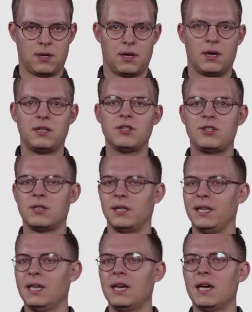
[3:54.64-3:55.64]

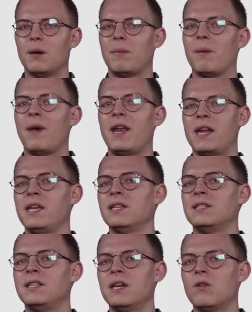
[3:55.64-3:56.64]
Additionally, by mandating
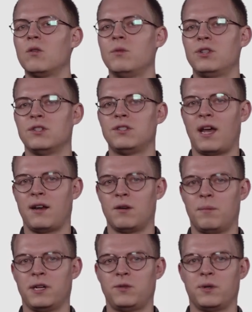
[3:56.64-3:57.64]
a zero-emission
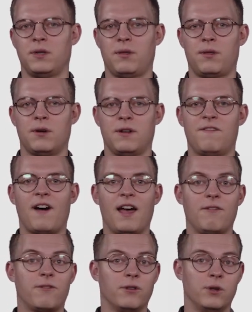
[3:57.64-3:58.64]
standard by
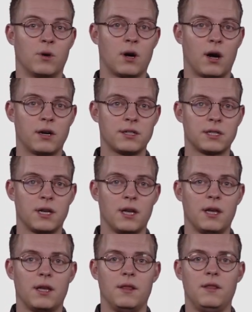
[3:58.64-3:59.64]
2035 for new cars,
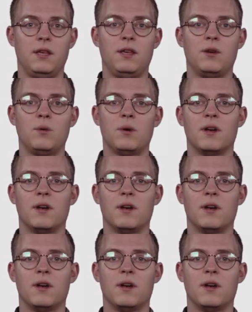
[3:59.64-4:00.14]
the EU